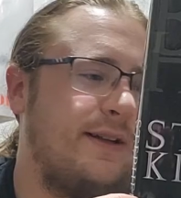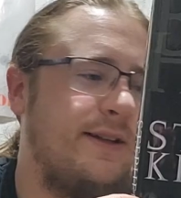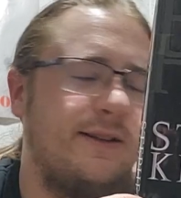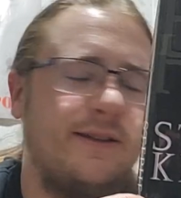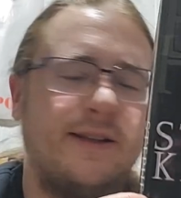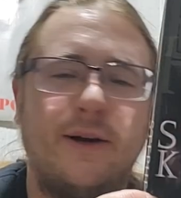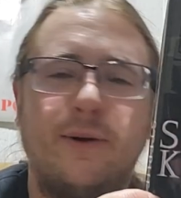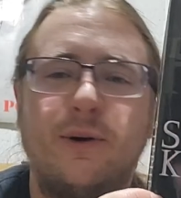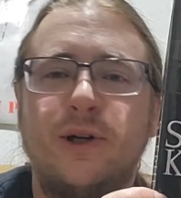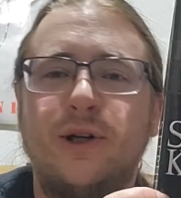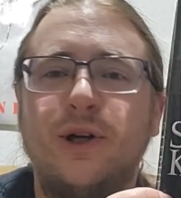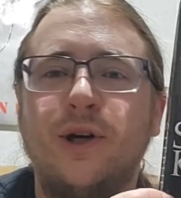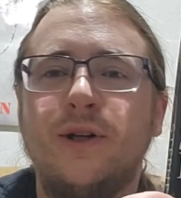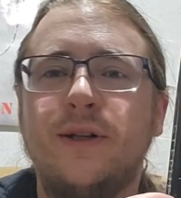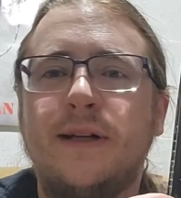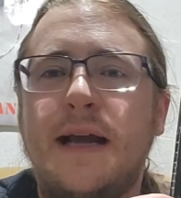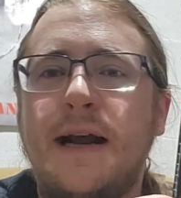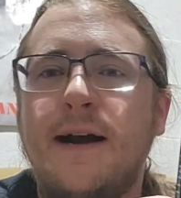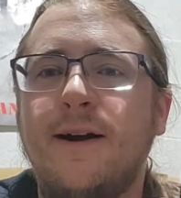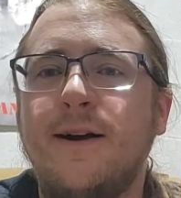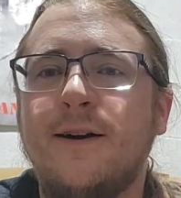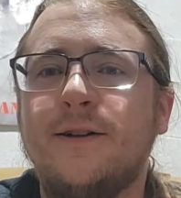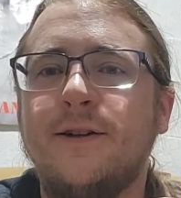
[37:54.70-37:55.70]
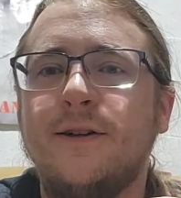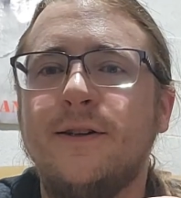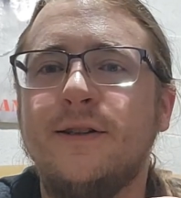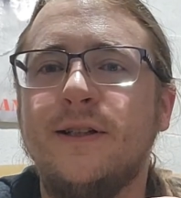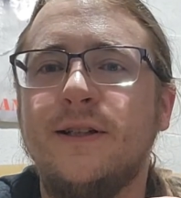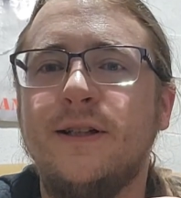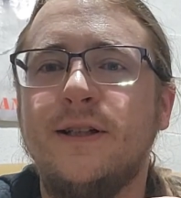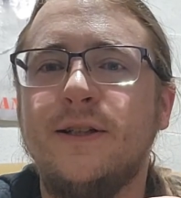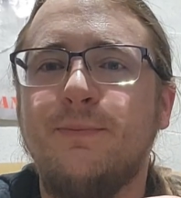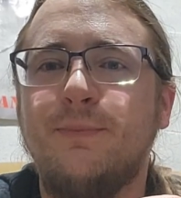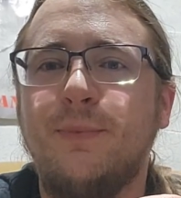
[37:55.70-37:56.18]
There were good characters
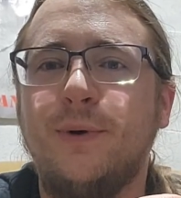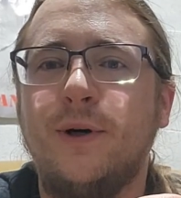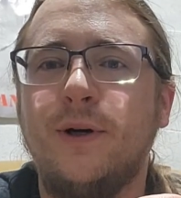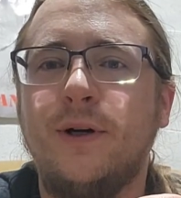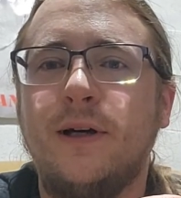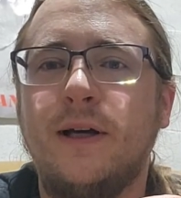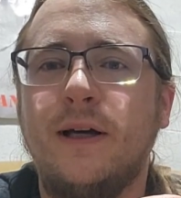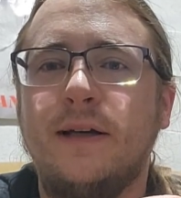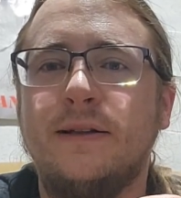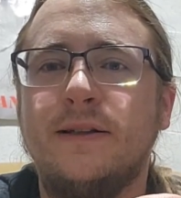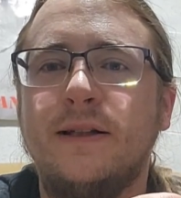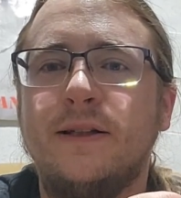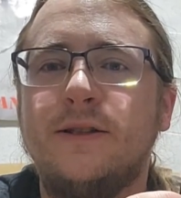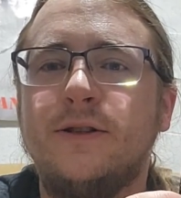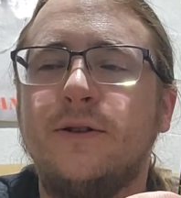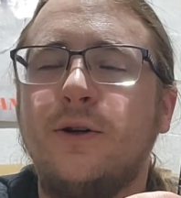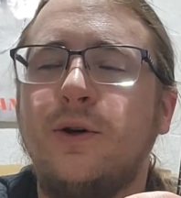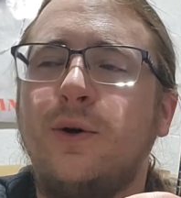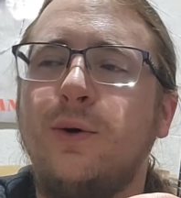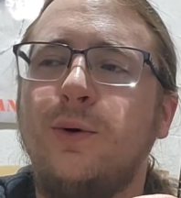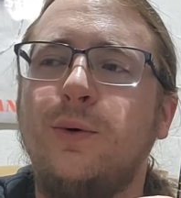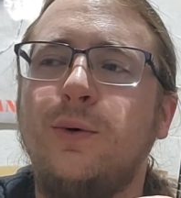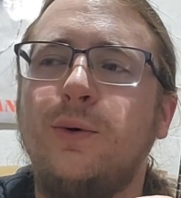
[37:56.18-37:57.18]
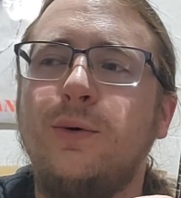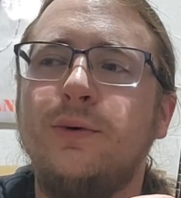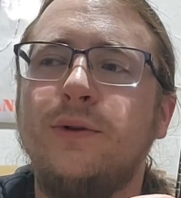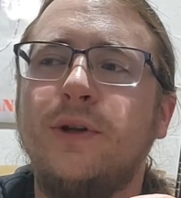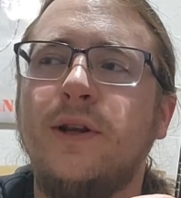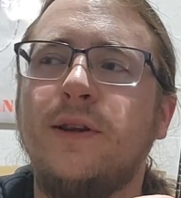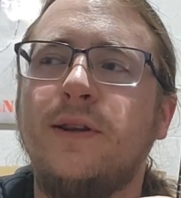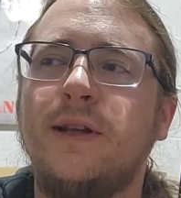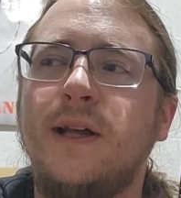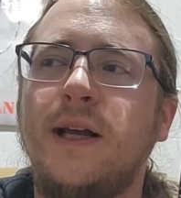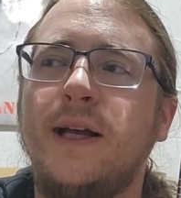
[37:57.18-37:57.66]
in this book, and it's cool
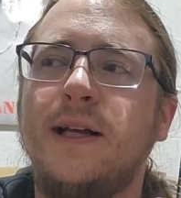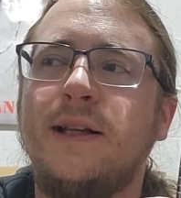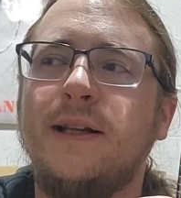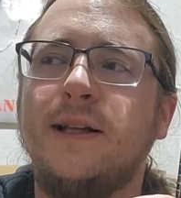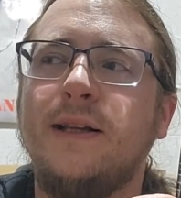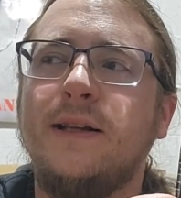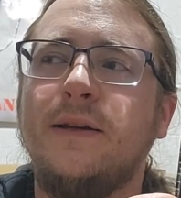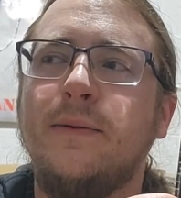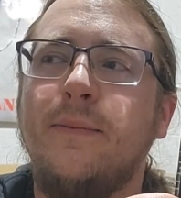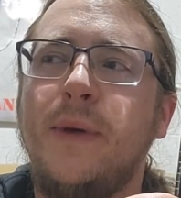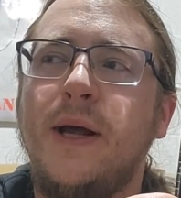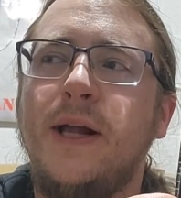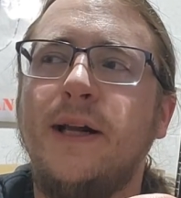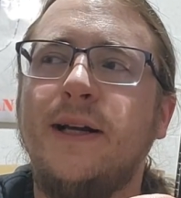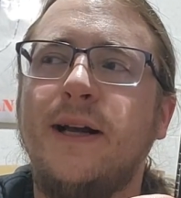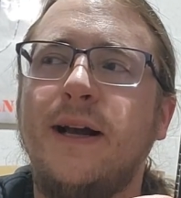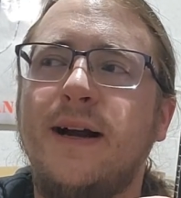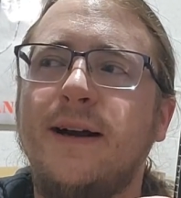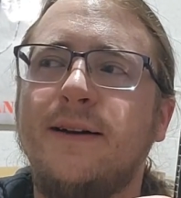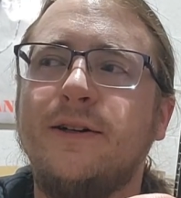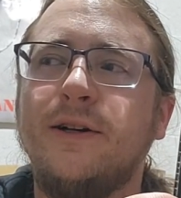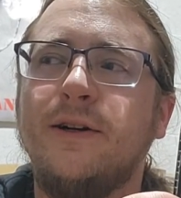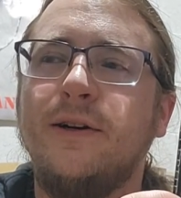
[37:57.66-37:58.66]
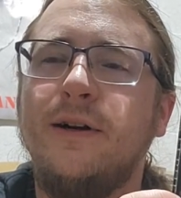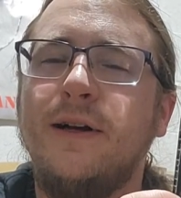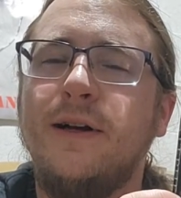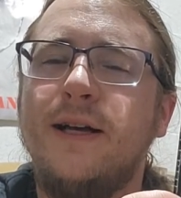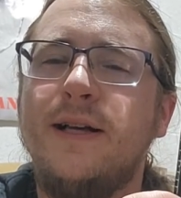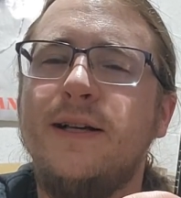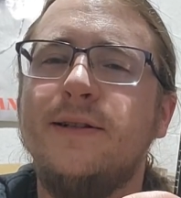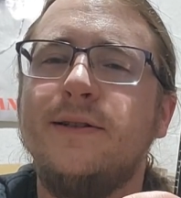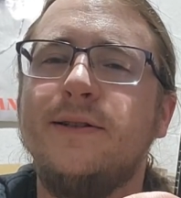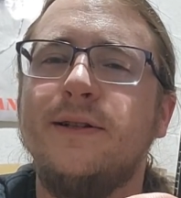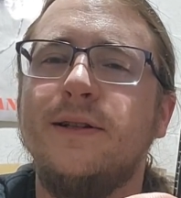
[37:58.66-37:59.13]
to think that the main character
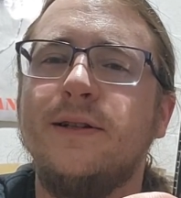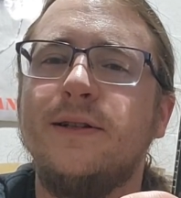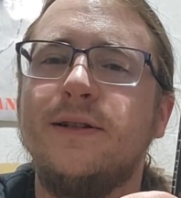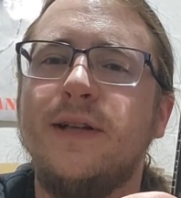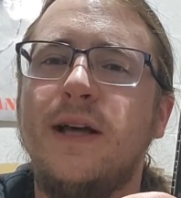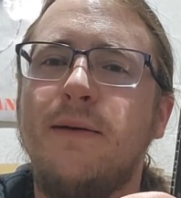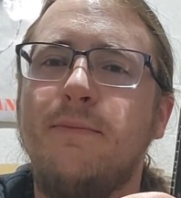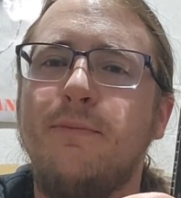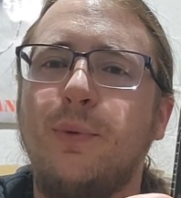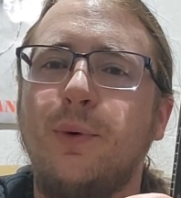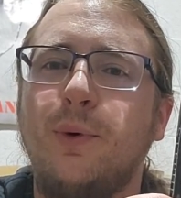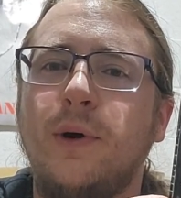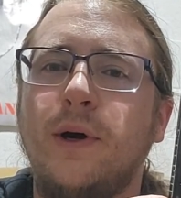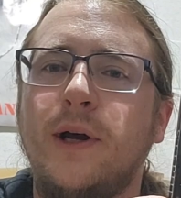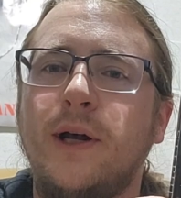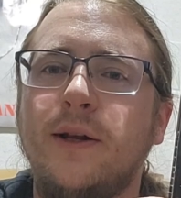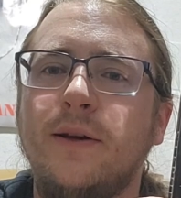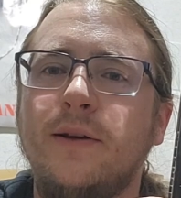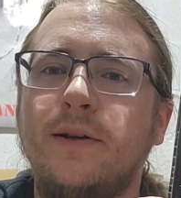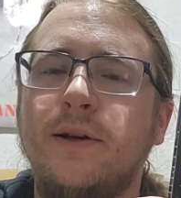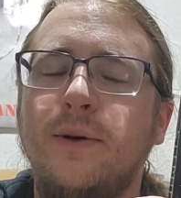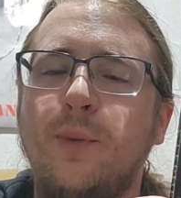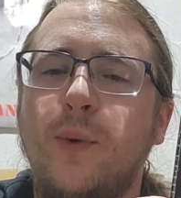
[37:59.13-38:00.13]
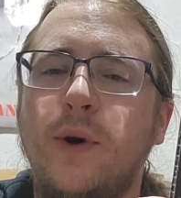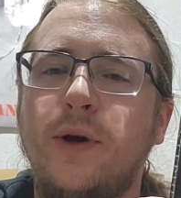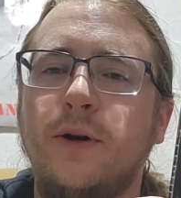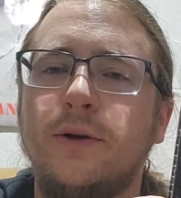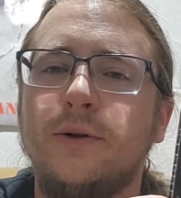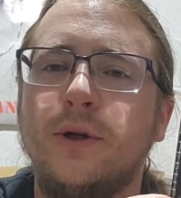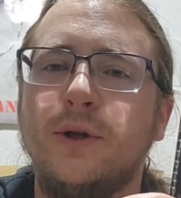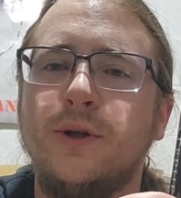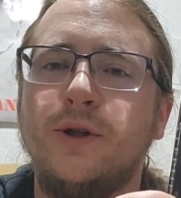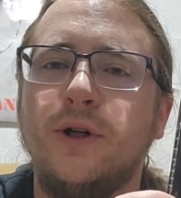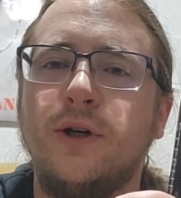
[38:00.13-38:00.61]
is the same boy that went
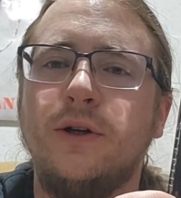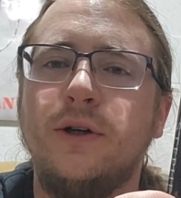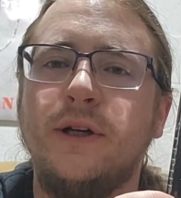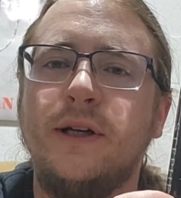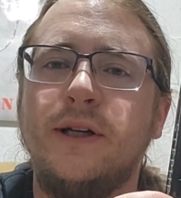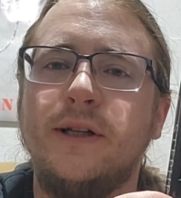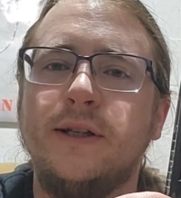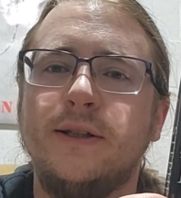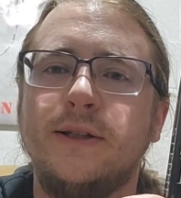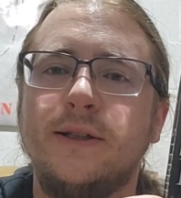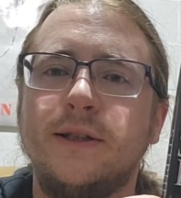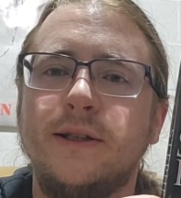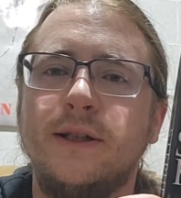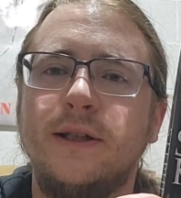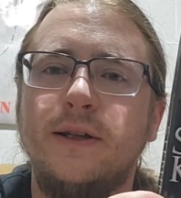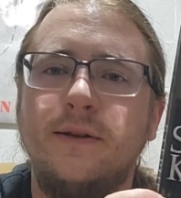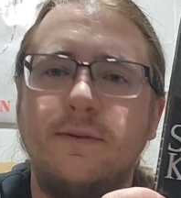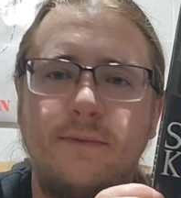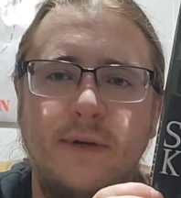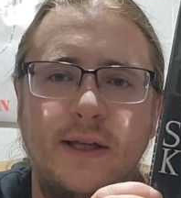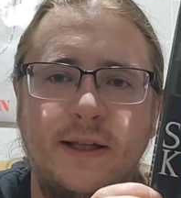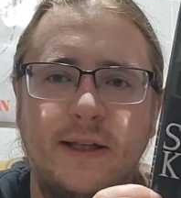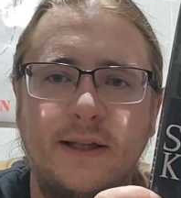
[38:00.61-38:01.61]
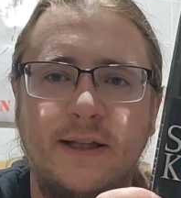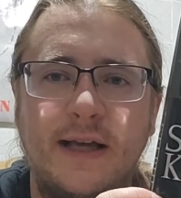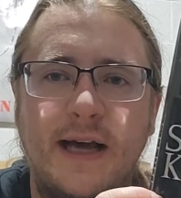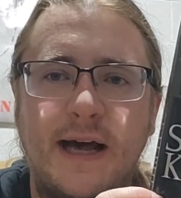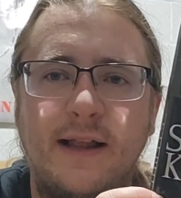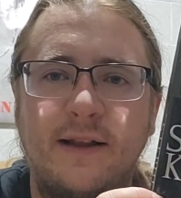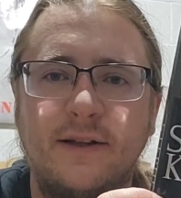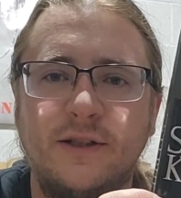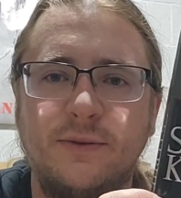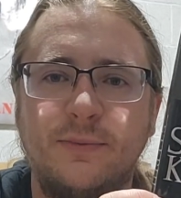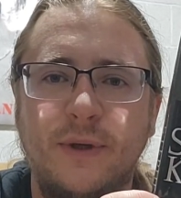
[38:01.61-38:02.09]
on the journeys in the
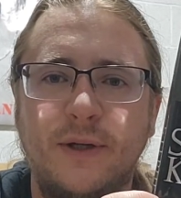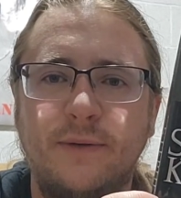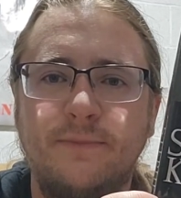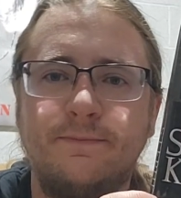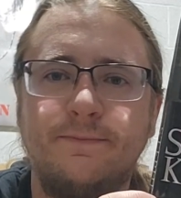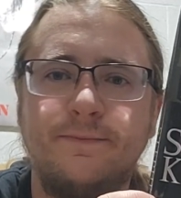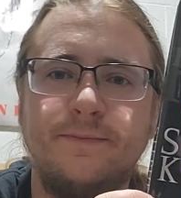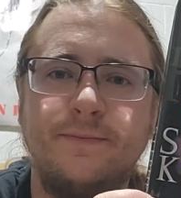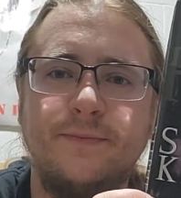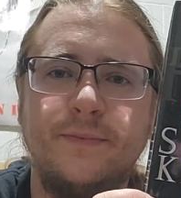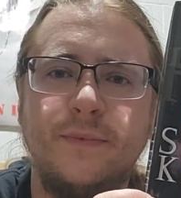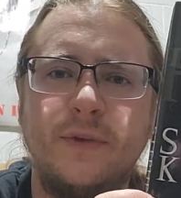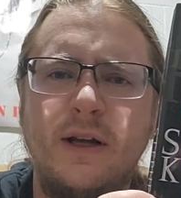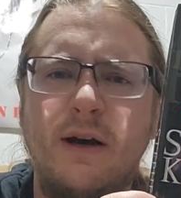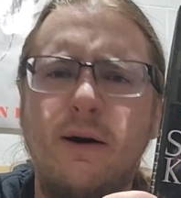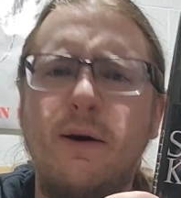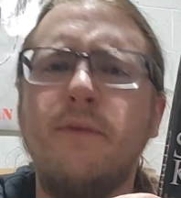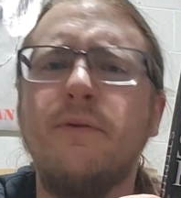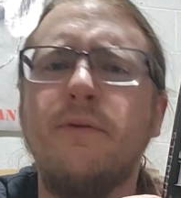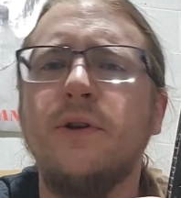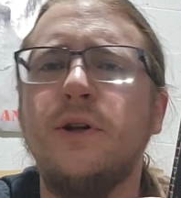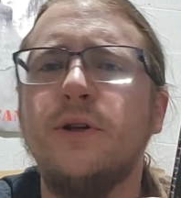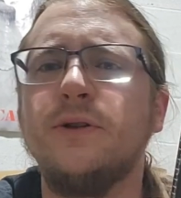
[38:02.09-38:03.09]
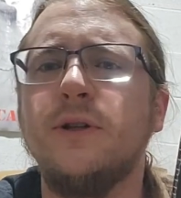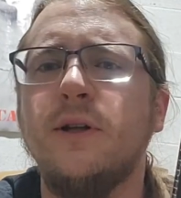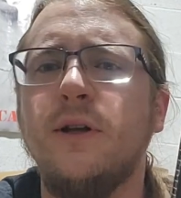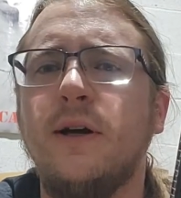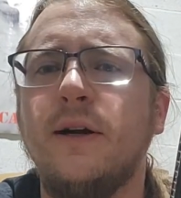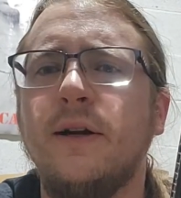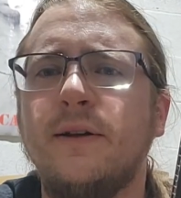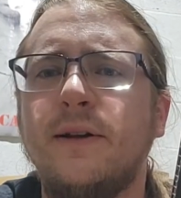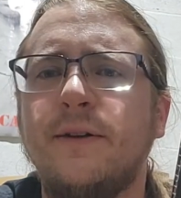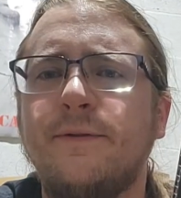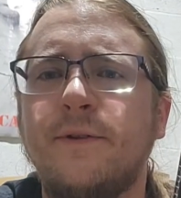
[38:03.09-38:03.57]
Talisman. However, there's a
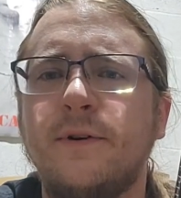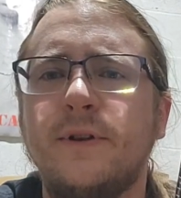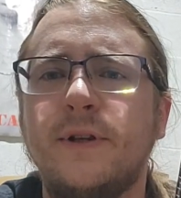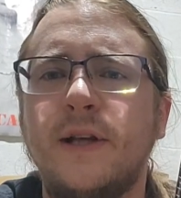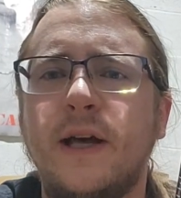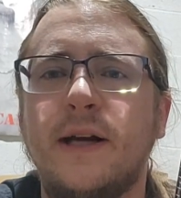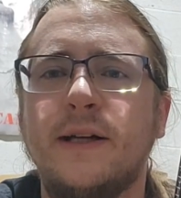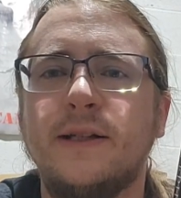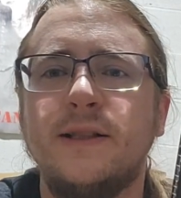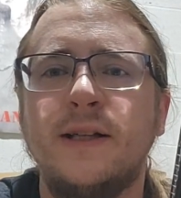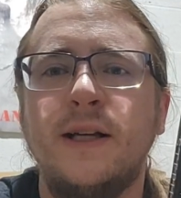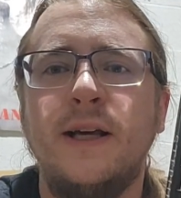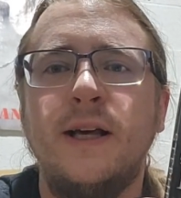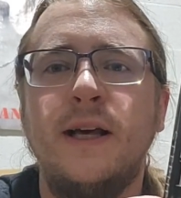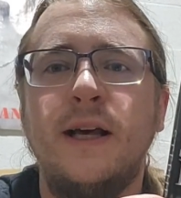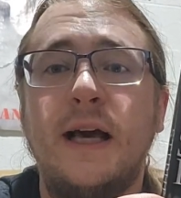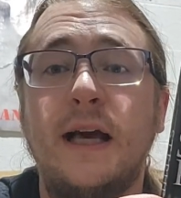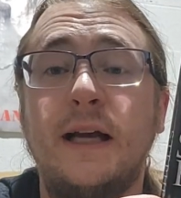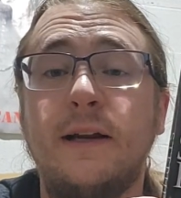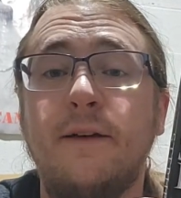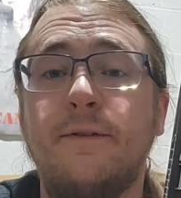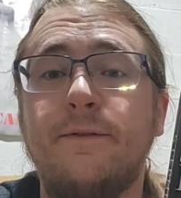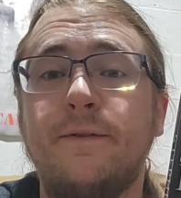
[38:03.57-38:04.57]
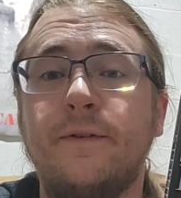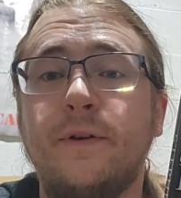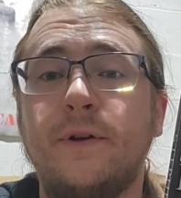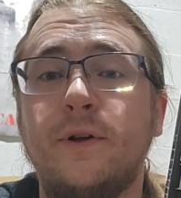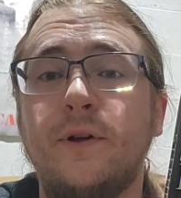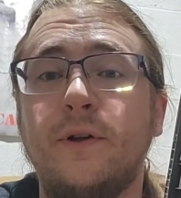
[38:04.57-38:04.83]
lot of different things. And if